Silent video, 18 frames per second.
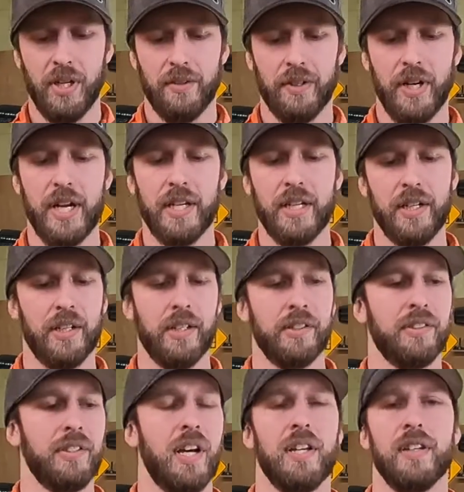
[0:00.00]
not right here.
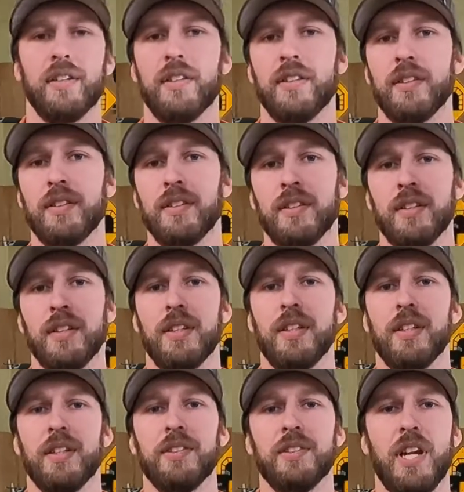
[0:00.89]
It's not
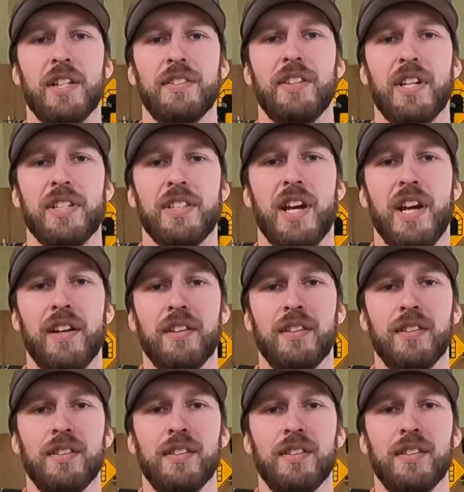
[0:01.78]
done yet.